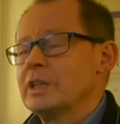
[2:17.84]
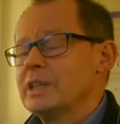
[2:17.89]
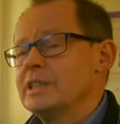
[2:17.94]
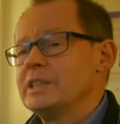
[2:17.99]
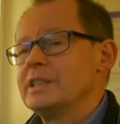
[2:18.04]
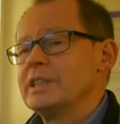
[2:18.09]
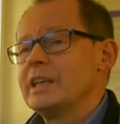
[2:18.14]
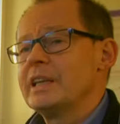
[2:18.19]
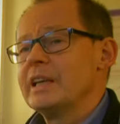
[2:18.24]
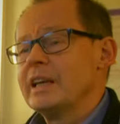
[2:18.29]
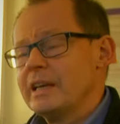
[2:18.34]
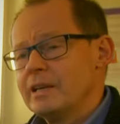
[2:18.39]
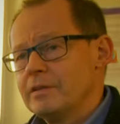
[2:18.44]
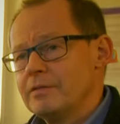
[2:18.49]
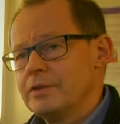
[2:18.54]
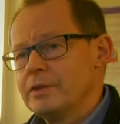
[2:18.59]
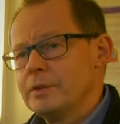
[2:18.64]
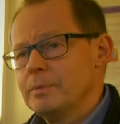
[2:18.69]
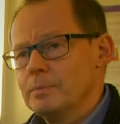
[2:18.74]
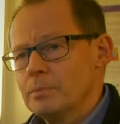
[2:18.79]
can say
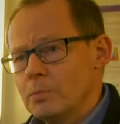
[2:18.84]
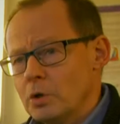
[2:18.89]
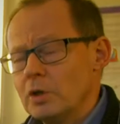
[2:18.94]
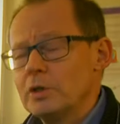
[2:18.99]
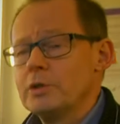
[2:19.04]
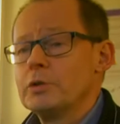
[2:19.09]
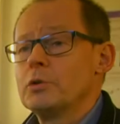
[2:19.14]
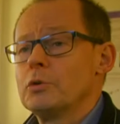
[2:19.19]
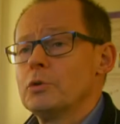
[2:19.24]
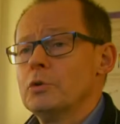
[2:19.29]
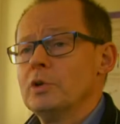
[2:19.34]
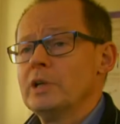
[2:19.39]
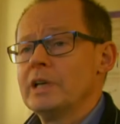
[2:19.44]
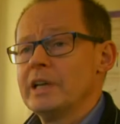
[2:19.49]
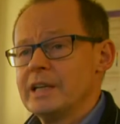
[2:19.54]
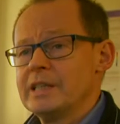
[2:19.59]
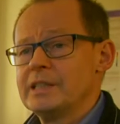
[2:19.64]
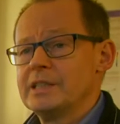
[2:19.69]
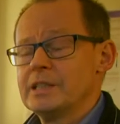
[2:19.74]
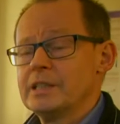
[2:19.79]
every molecule
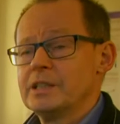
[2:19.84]
has